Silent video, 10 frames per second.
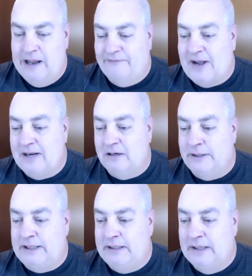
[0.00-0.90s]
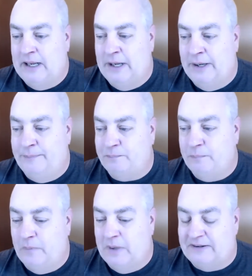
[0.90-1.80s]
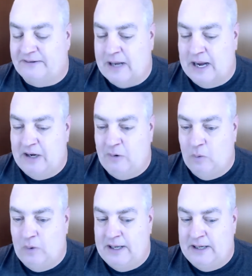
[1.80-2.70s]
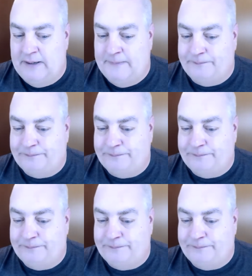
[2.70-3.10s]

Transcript: Finally, let's say we